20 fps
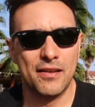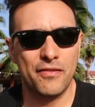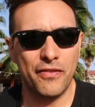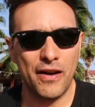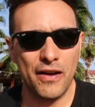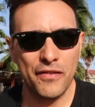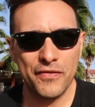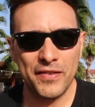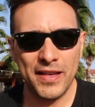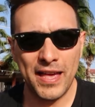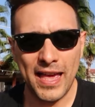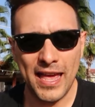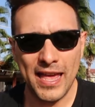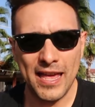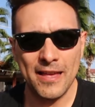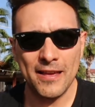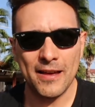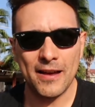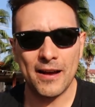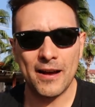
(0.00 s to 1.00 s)

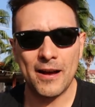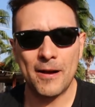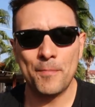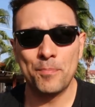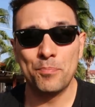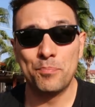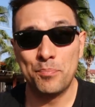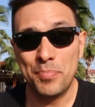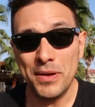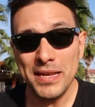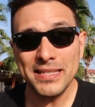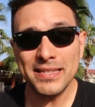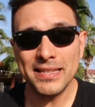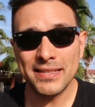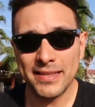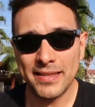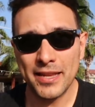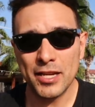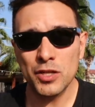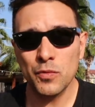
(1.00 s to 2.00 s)
5K um,
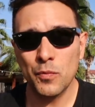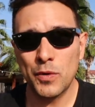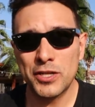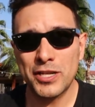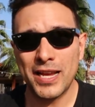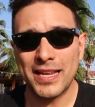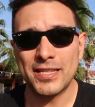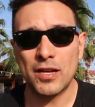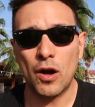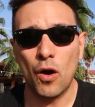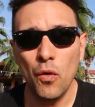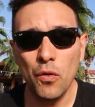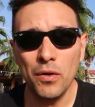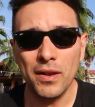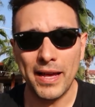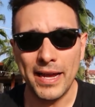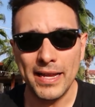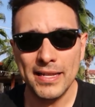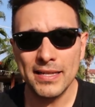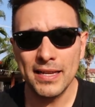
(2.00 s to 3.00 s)
Business Edition, which has
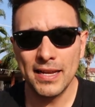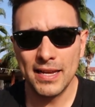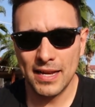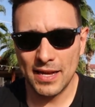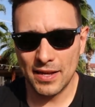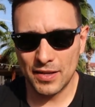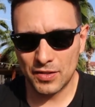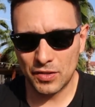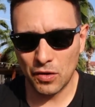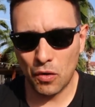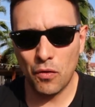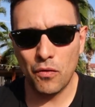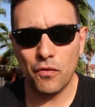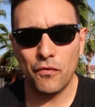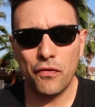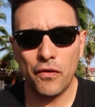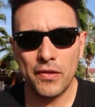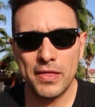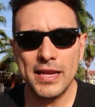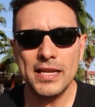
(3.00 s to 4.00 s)
OLED. So
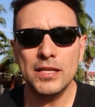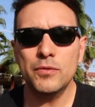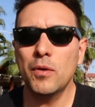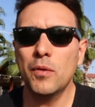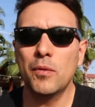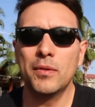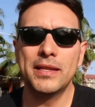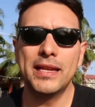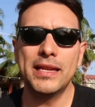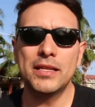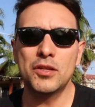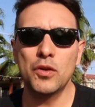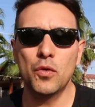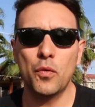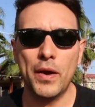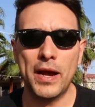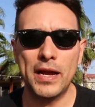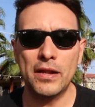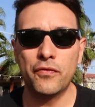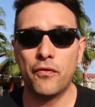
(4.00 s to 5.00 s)
for this, we will need to
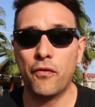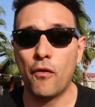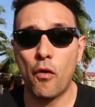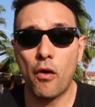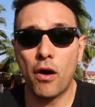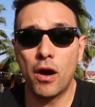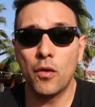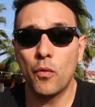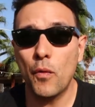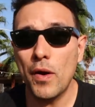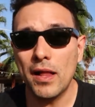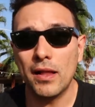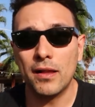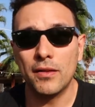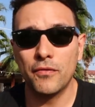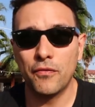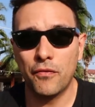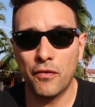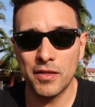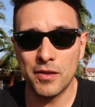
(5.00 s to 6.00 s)
wait for,
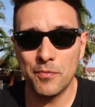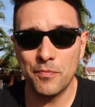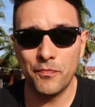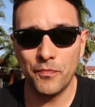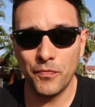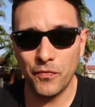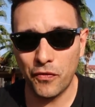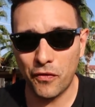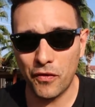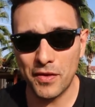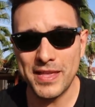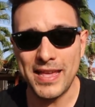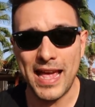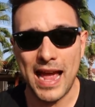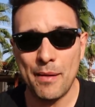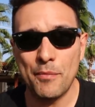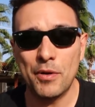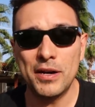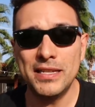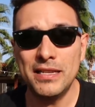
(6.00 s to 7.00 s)
well, for the, for the
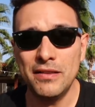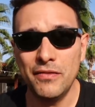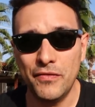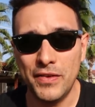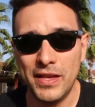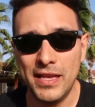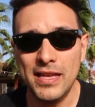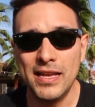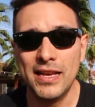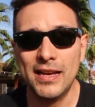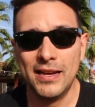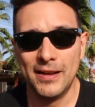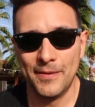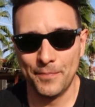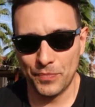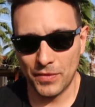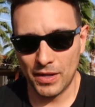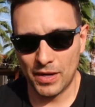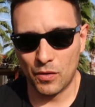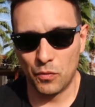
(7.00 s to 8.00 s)
MRTV
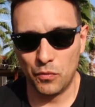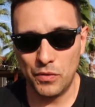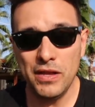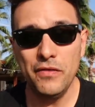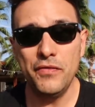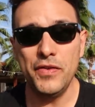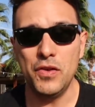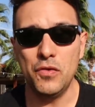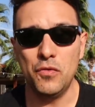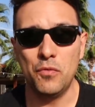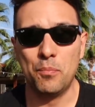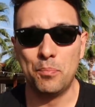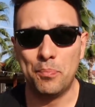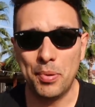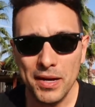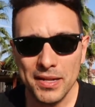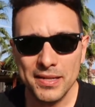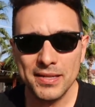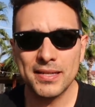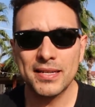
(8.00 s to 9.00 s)
review.
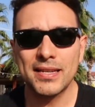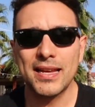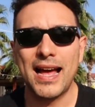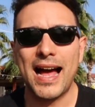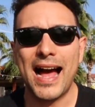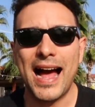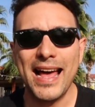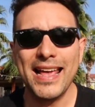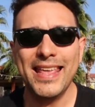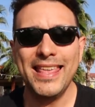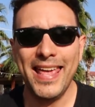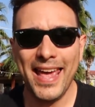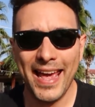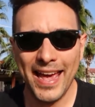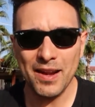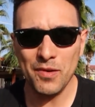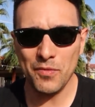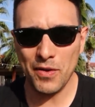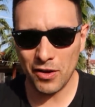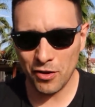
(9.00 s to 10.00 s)
But I
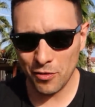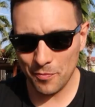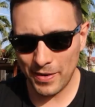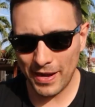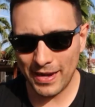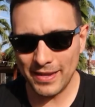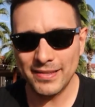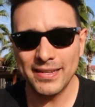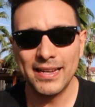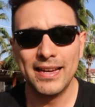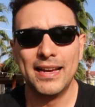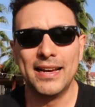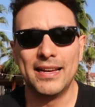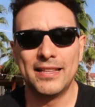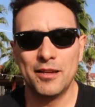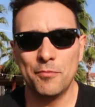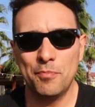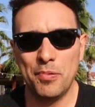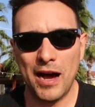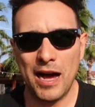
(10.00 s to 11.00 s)
can recommend
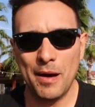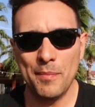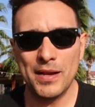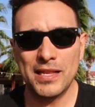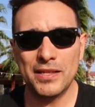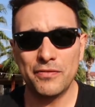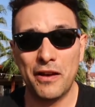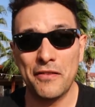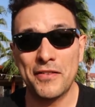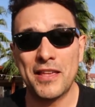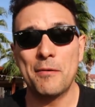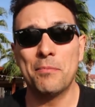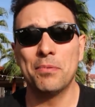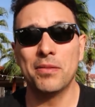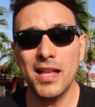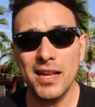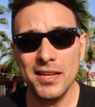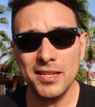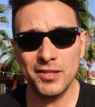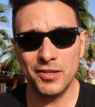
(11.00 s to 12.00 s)
the Pimax 5K
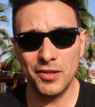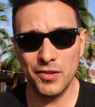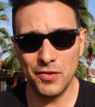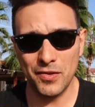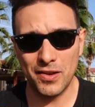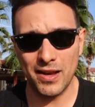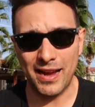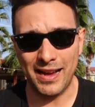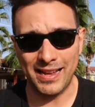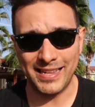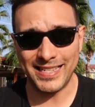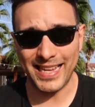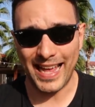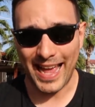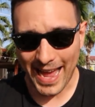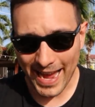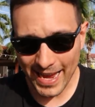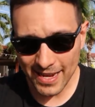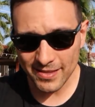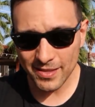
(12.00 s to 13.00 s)
Plus to you guys.
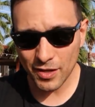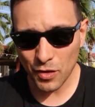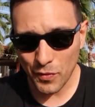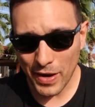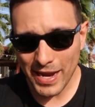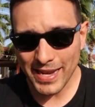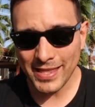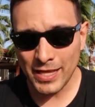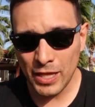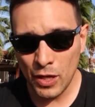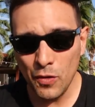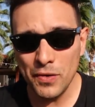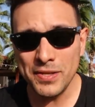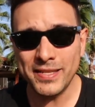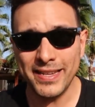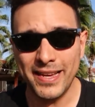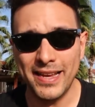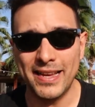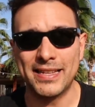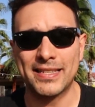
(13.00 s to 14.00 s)
And the great
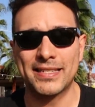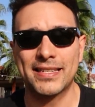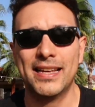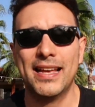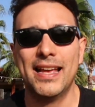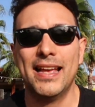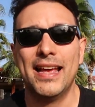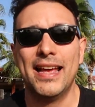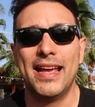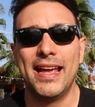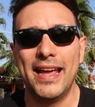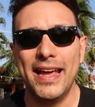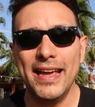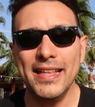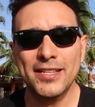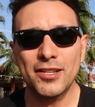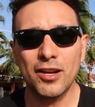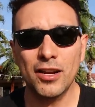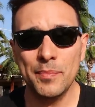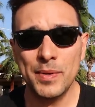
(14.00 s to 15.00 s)
news is,
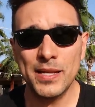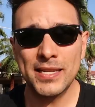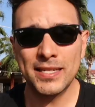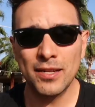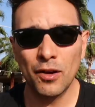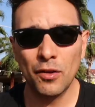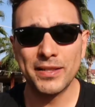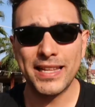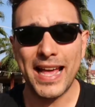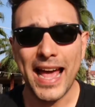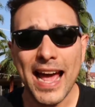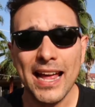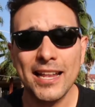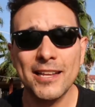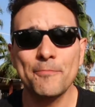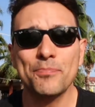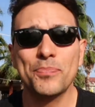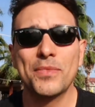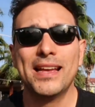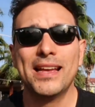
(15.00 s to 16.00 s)
it's gonna be sold at